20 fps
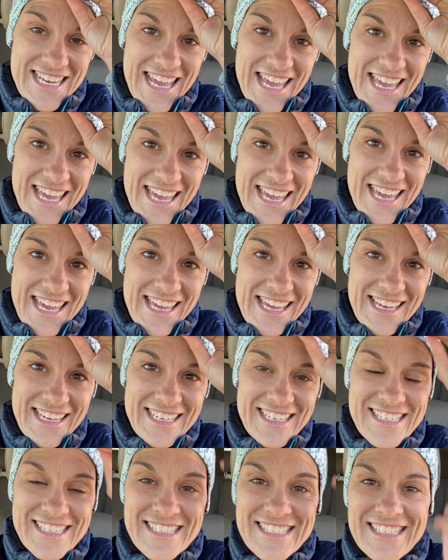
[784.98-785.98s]
a
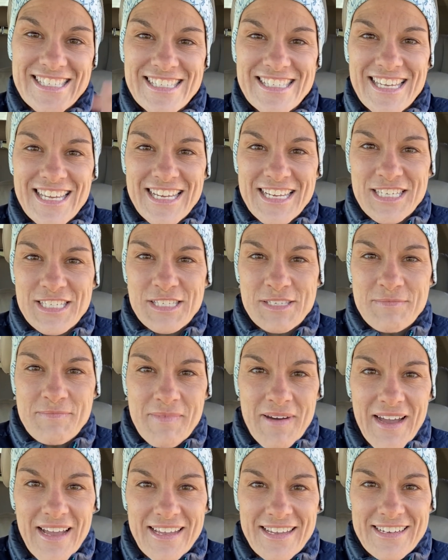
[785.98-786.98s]

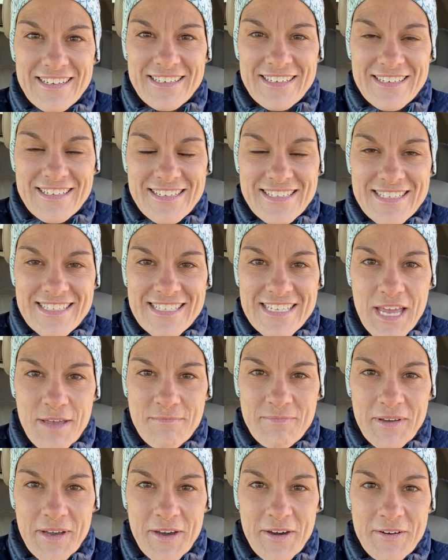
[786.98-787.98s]
6-mile
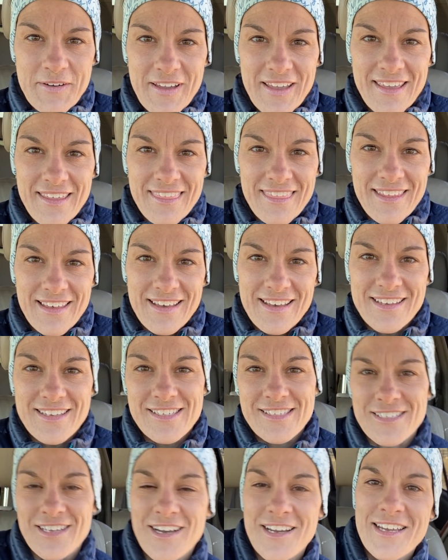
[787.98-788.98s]
tempo in the
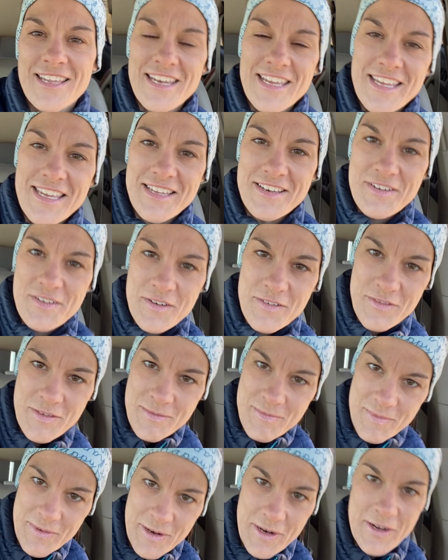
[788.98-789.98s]
Saucony
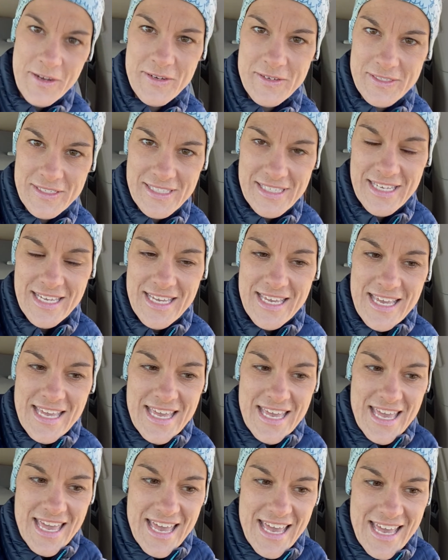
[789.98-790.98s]
Endorphin Pros,
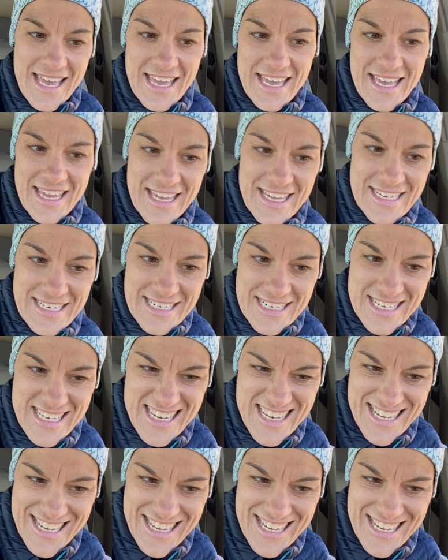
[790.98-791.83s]
and